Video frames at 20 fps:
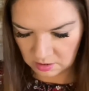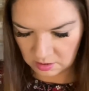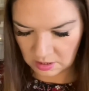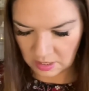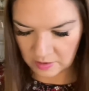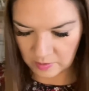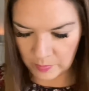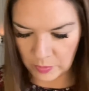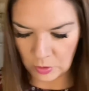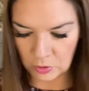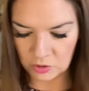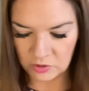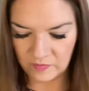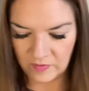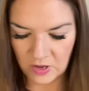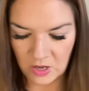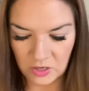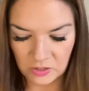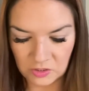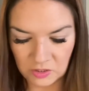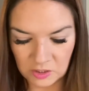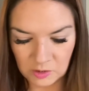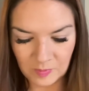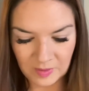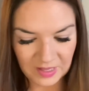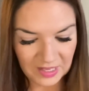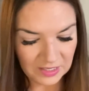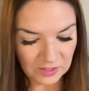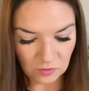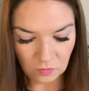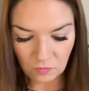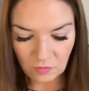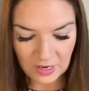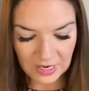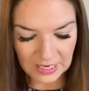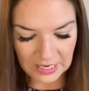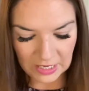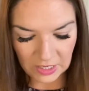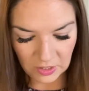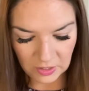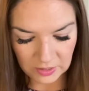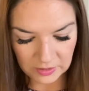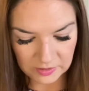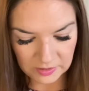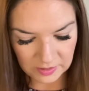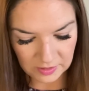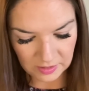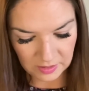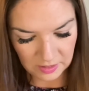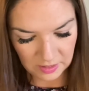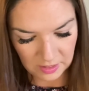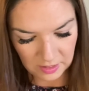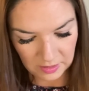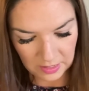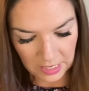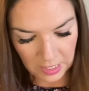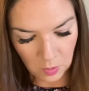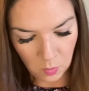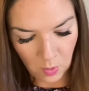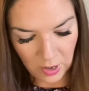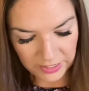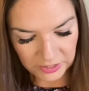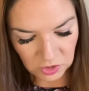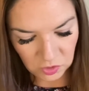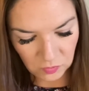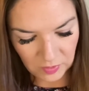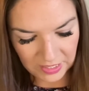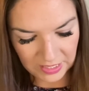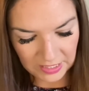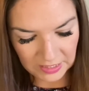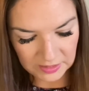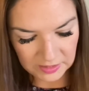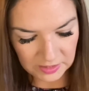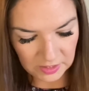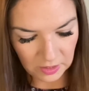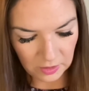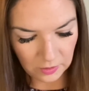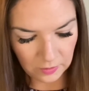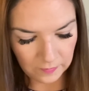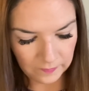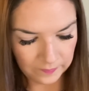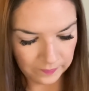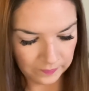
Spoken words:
like the posh versions, but these are really good. They're quite tricky to,